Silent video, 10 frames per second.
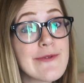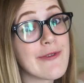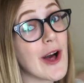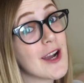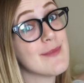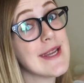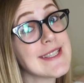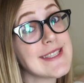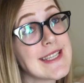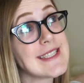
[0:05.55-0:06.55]

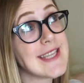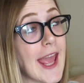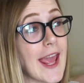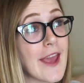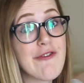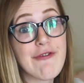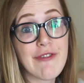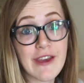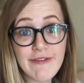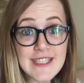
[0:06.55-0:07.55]
Vlogmas day
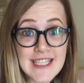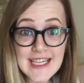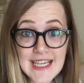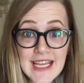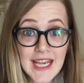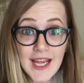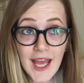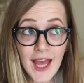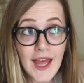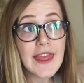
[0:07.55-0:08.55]
15.
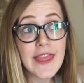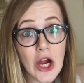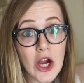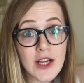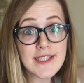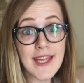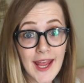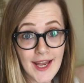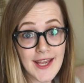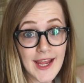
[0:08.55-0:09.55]
There are
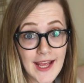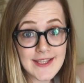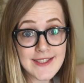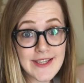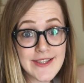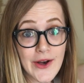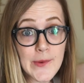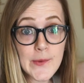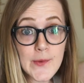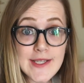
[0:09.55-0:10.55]
10 days until
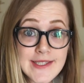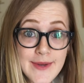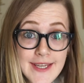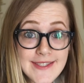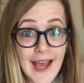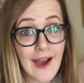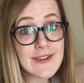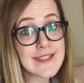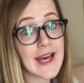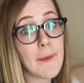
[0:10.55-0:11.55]
Christmas. How
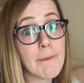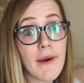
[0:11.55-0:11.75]
is that